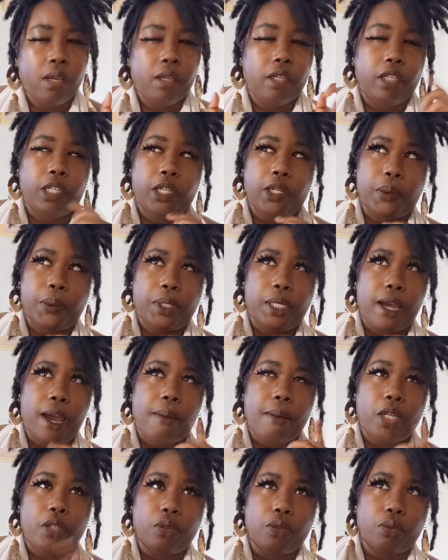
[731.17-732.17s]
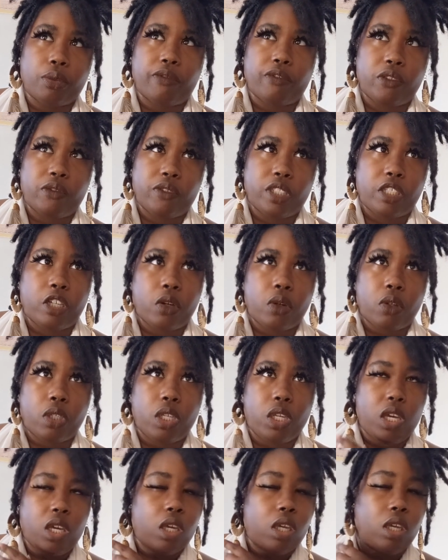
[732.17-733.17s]
You know what, I might do a review video on
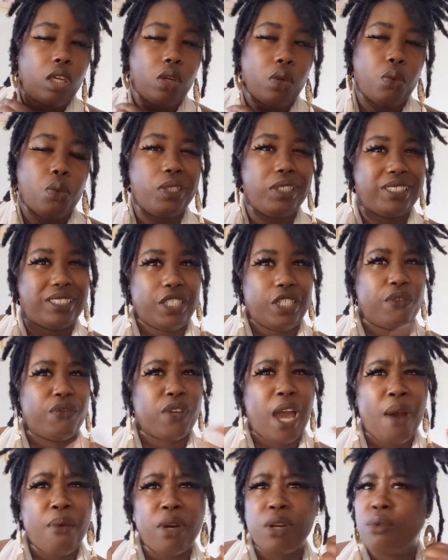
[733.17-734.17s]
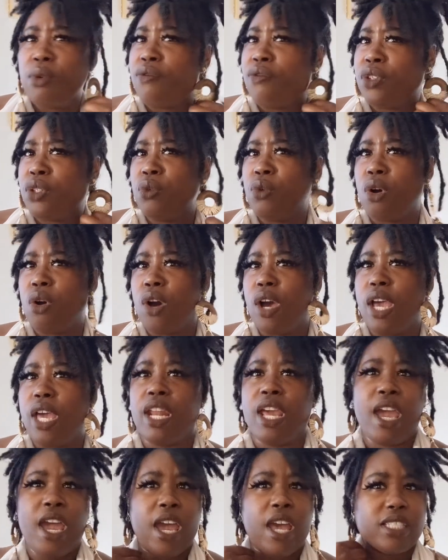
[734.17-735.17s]
that. We'll see. If y'all want to review on
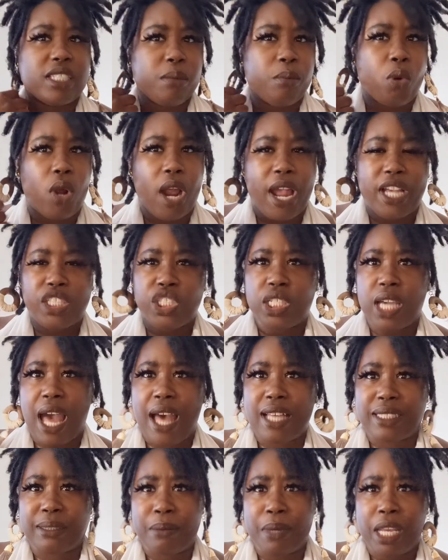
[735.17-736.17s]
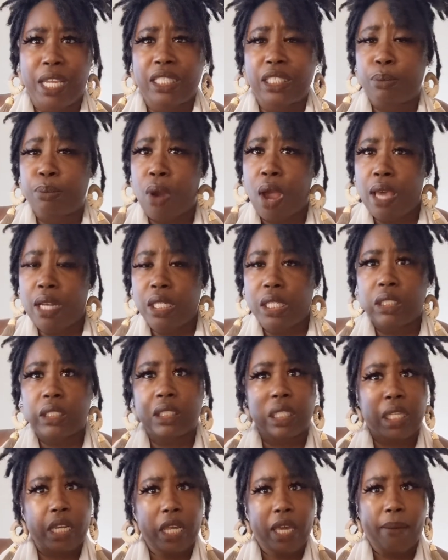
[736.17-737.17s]
some more Ancient Cosmeticz
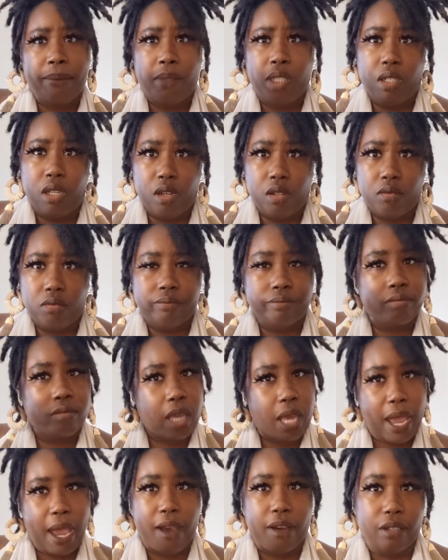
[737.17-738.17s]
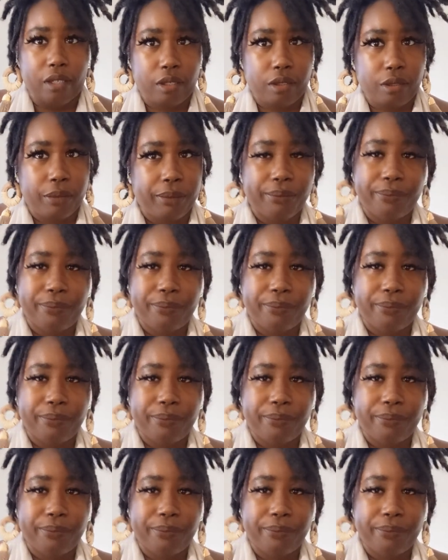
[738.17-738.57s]
products, let me know out oh, yeah